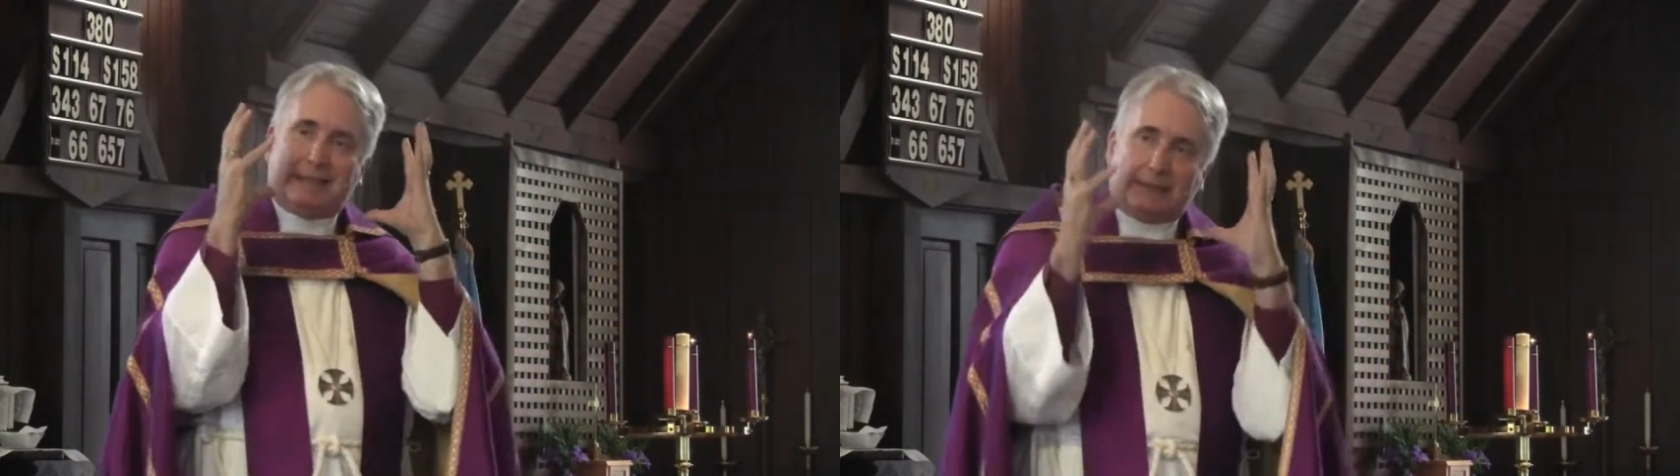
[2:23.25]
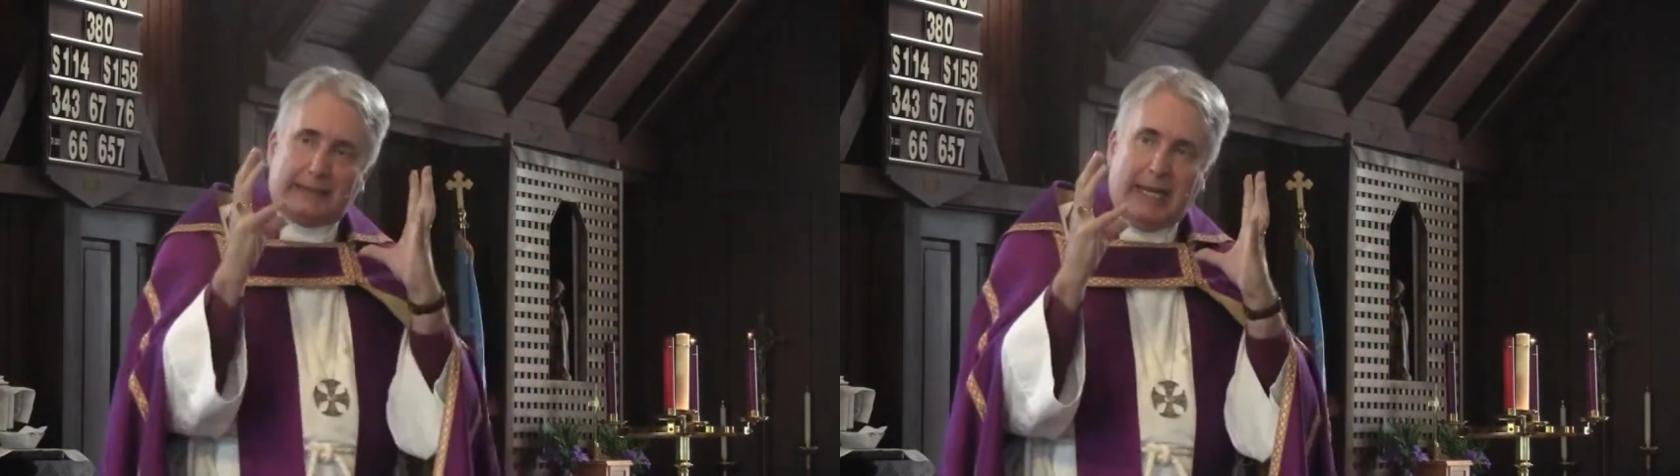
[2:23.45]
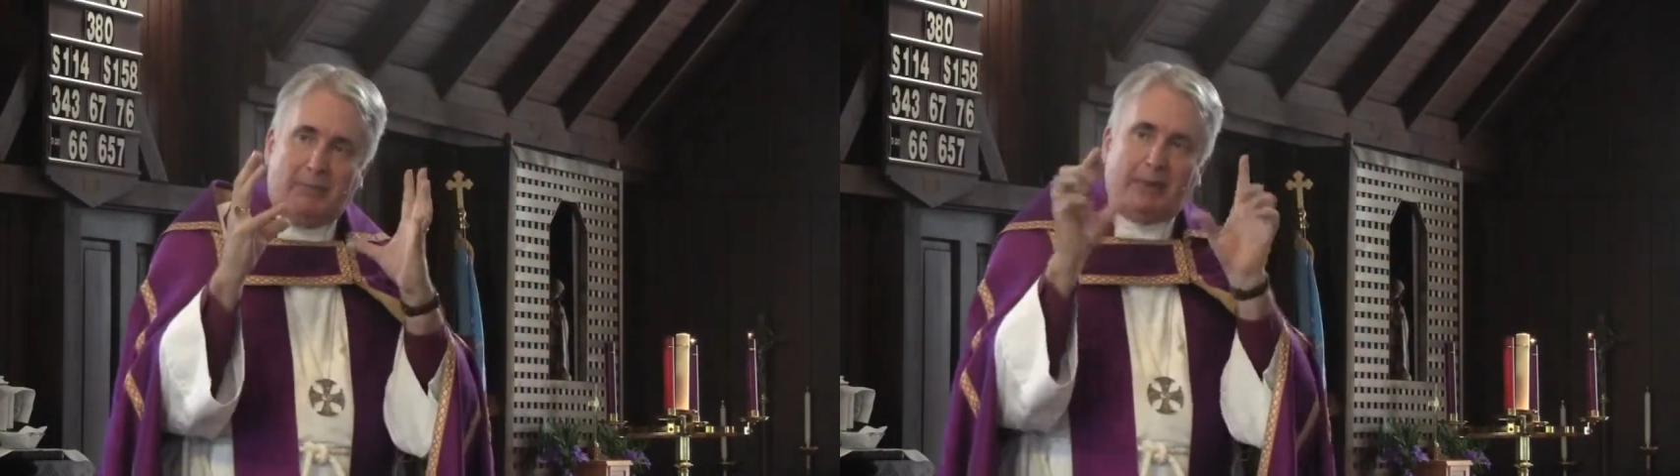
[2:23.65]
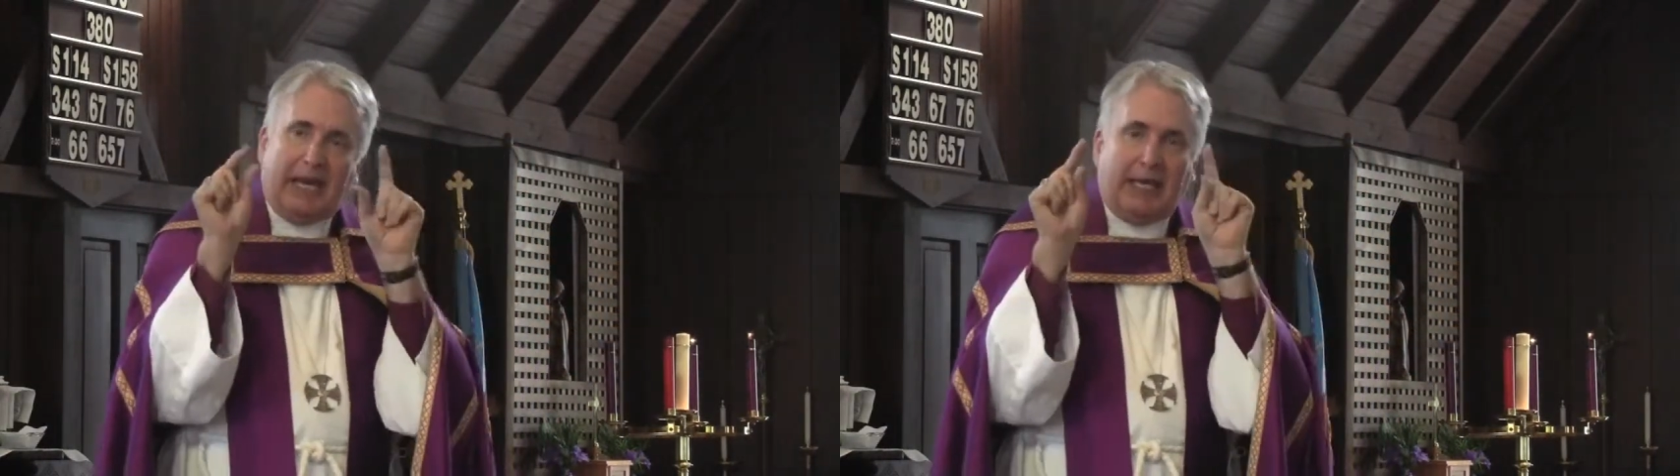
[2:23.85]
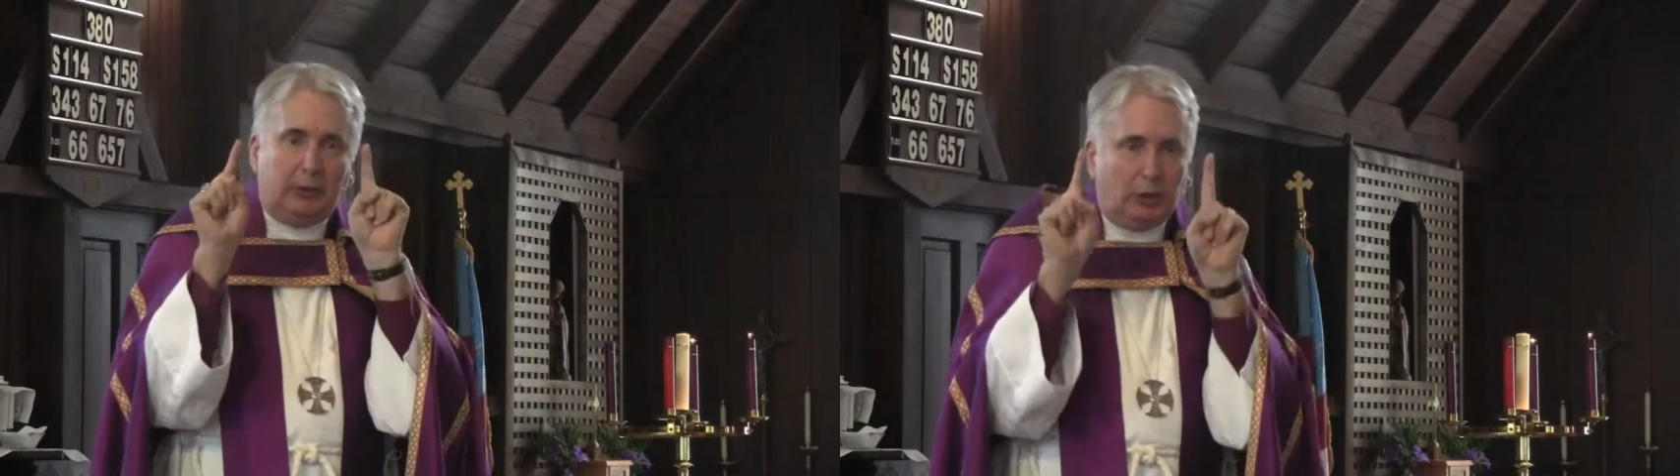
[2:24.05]

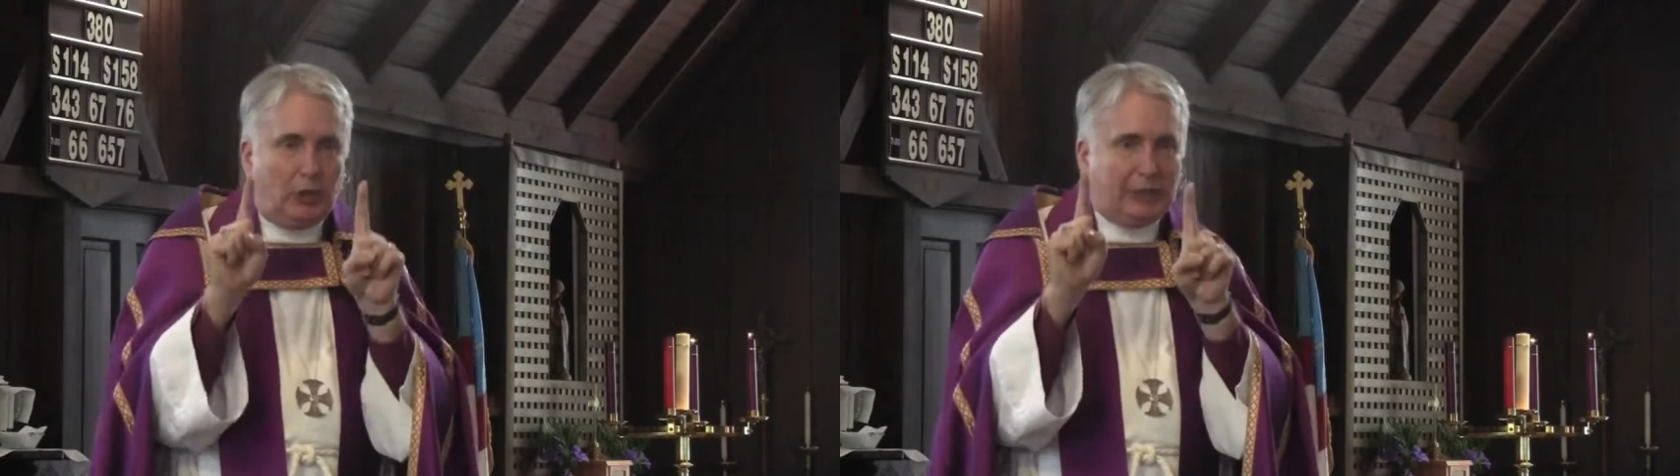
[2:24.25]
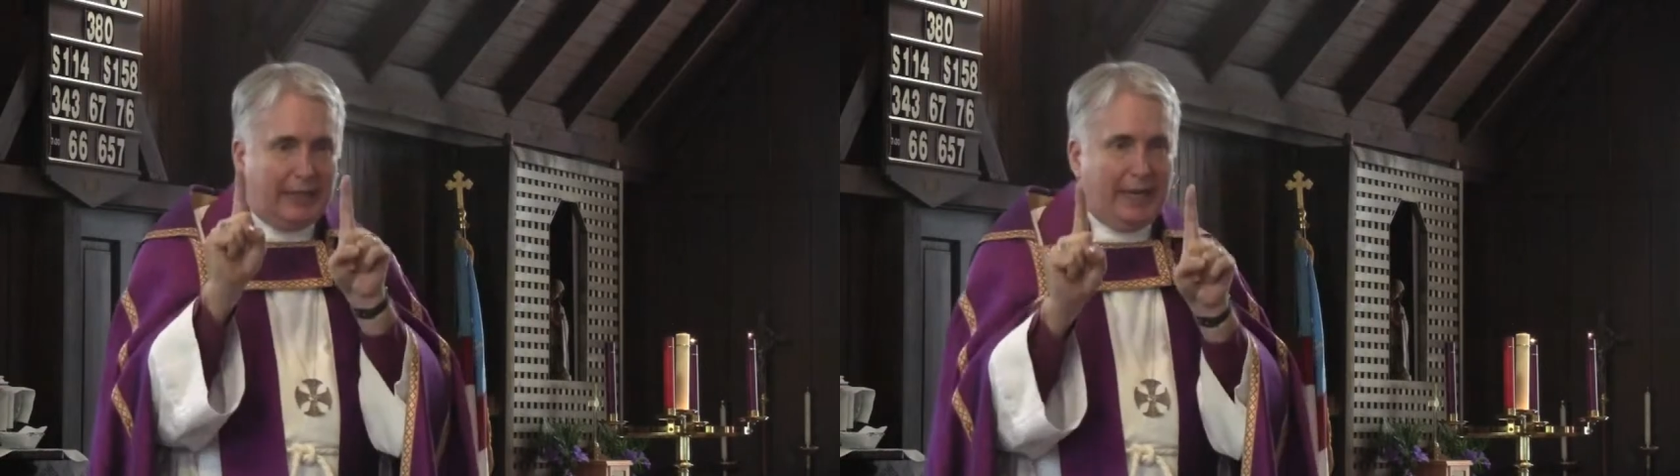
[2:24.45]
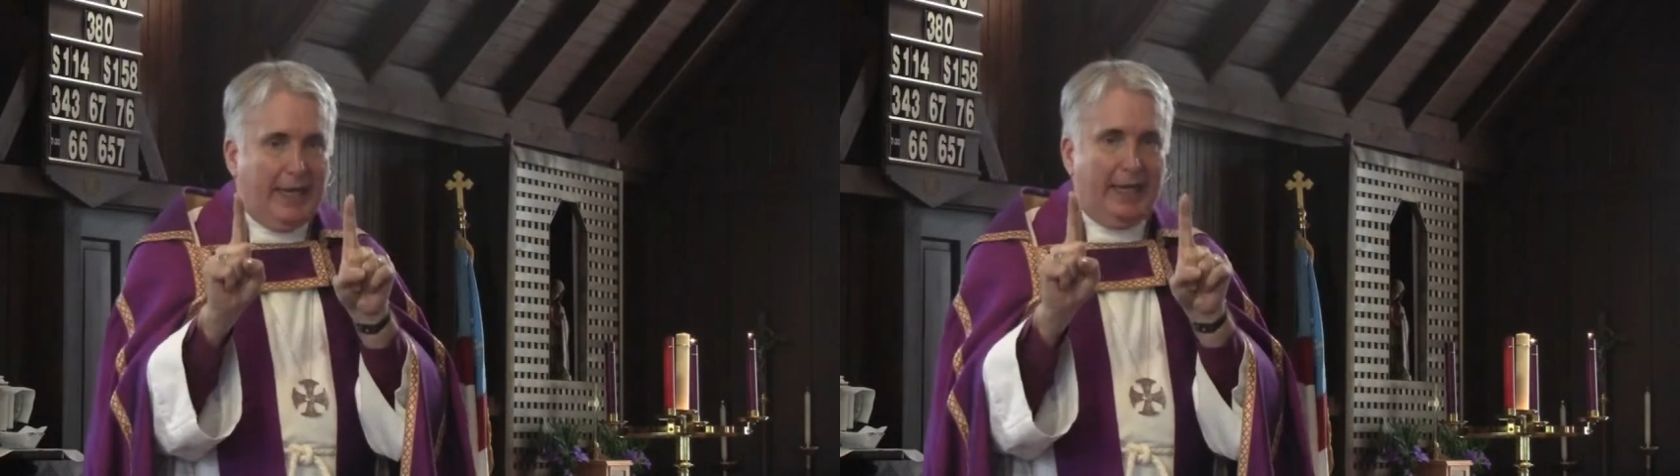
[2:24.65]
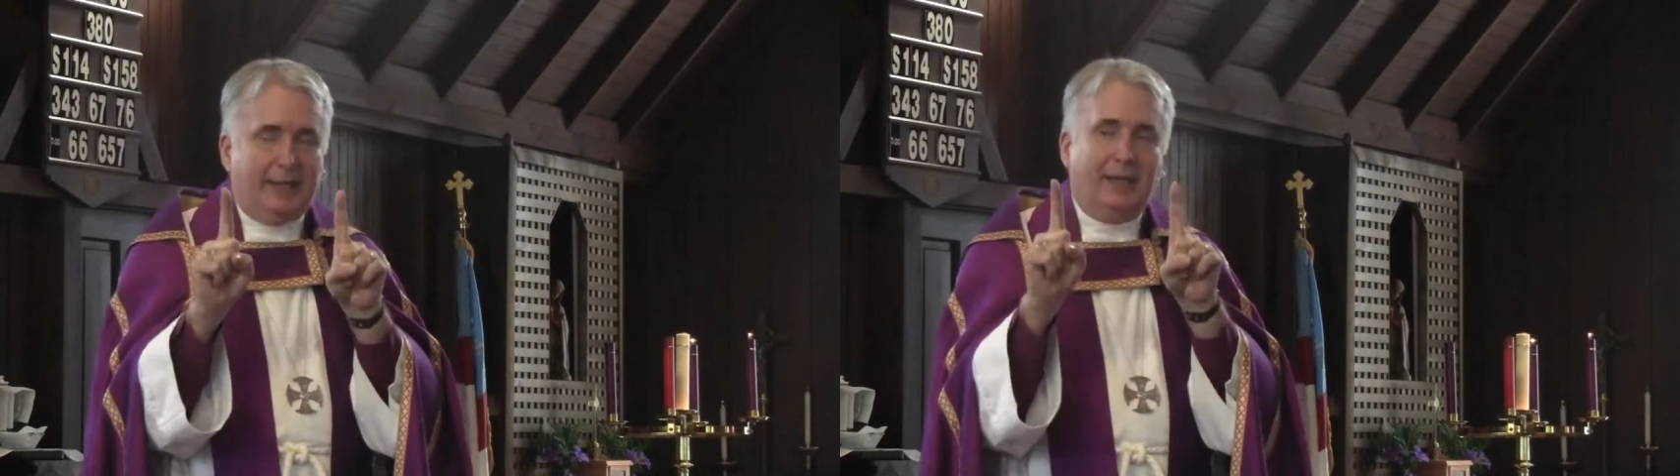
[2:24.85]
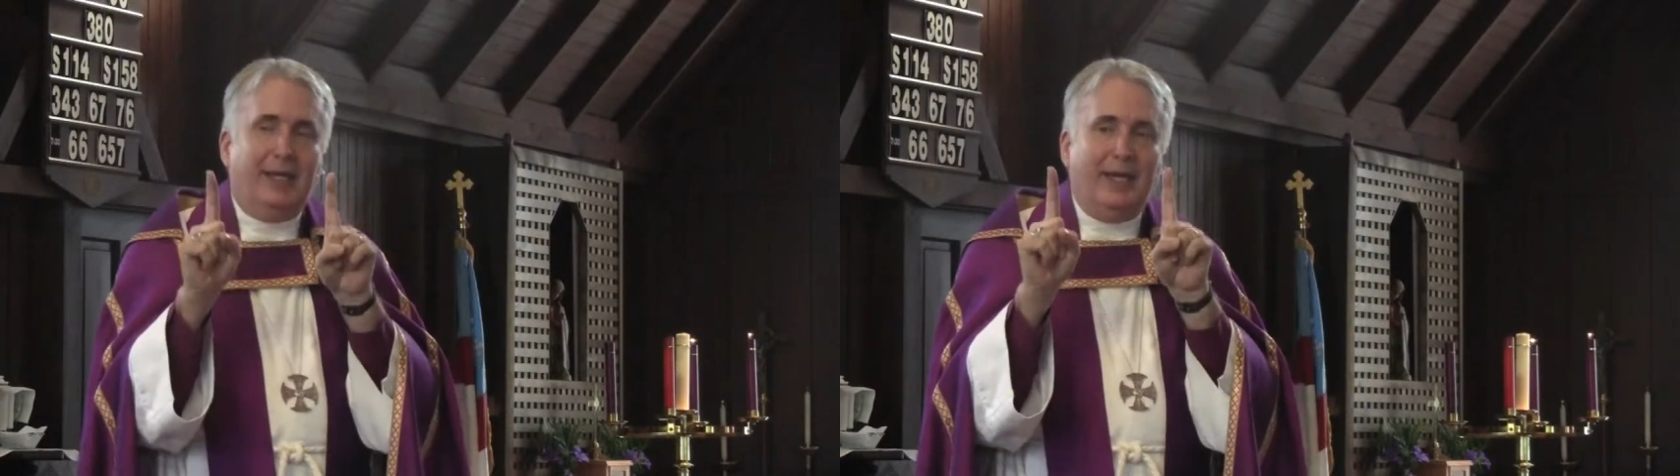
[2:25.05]
stop and look
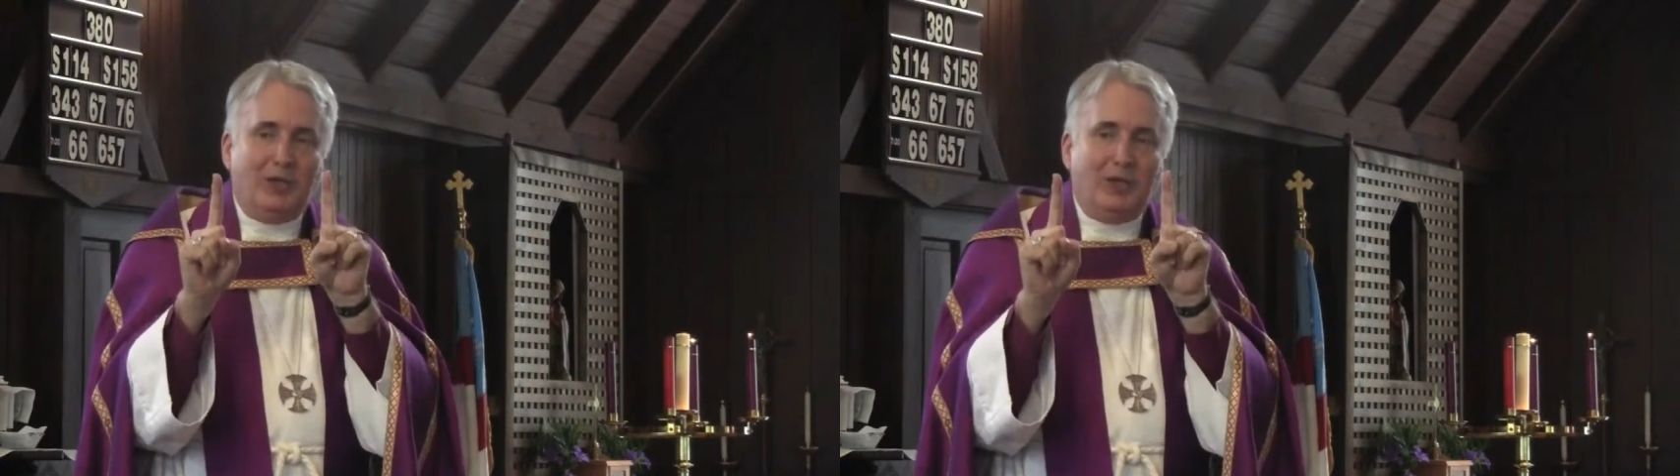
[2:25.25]
at